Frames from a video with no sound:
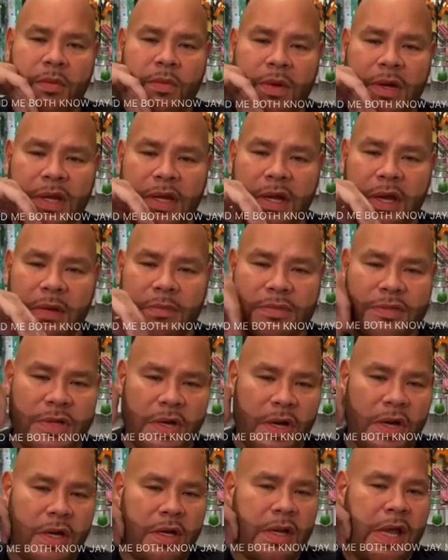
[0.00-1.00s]
when he
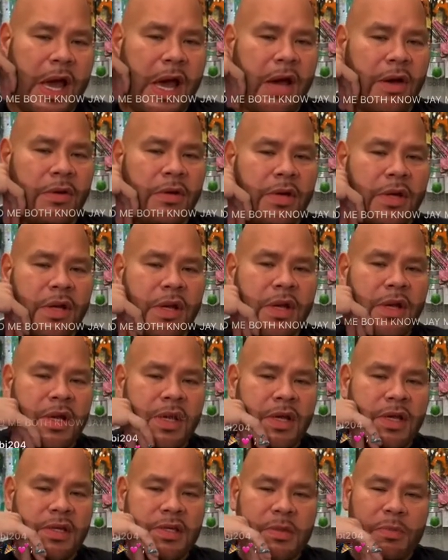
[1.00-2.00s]
comes on, how
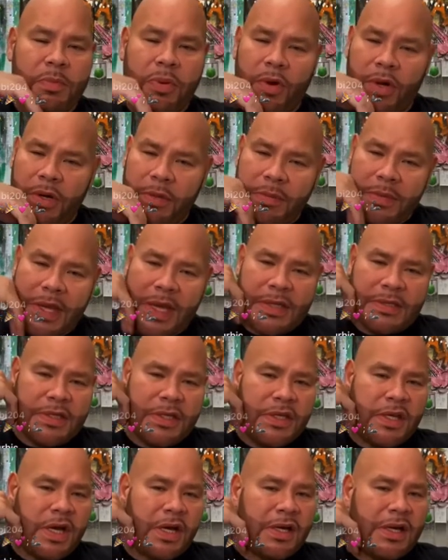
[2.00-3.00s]
he supported me
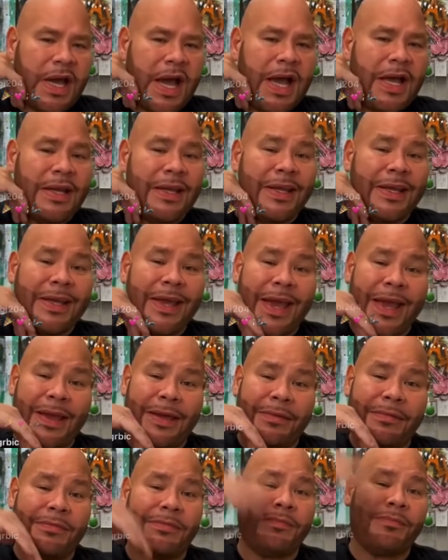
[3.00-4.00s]
as a young guy in the
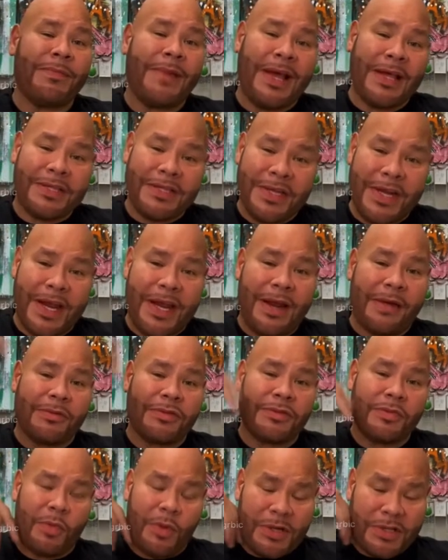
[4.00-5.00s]
game. Imagine that. I
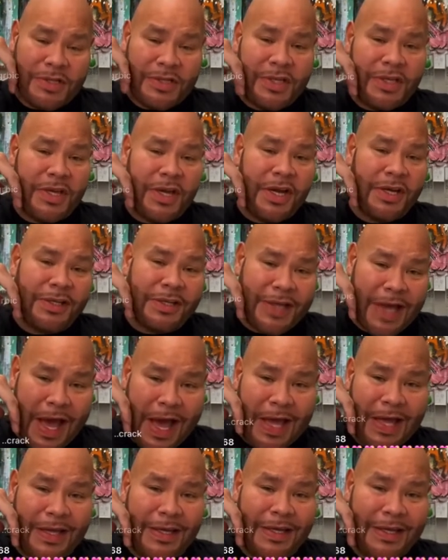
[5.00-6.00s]
was once a young
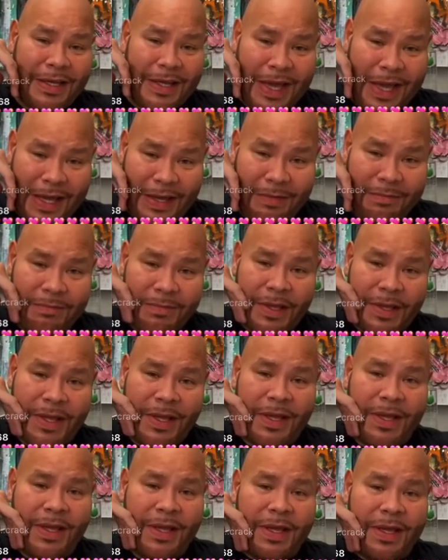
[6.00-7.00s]
guy in the game.
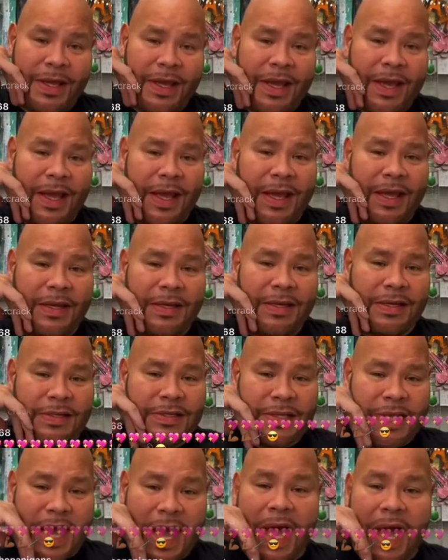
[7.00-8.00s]
And
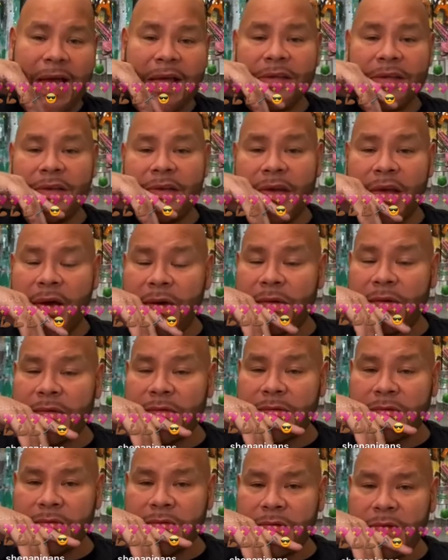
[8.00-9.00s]
this guy, you
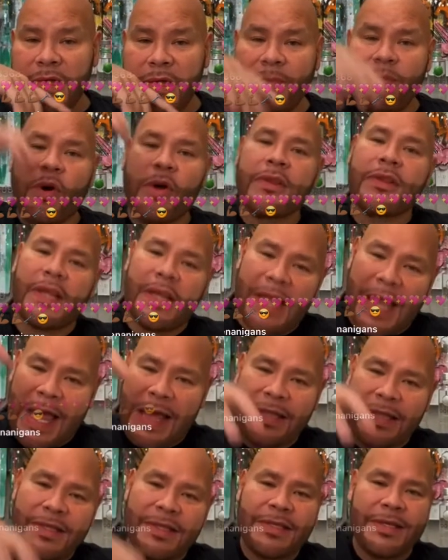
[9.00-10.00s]
know, he brought the
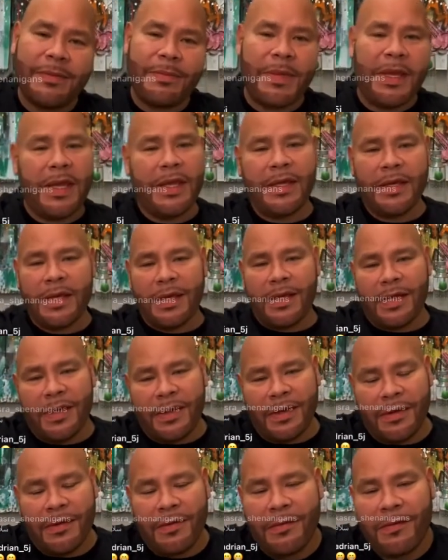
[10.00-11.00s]
light to me,
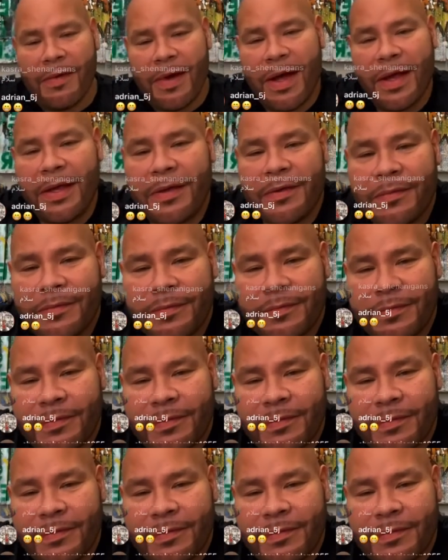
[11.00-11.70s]
right?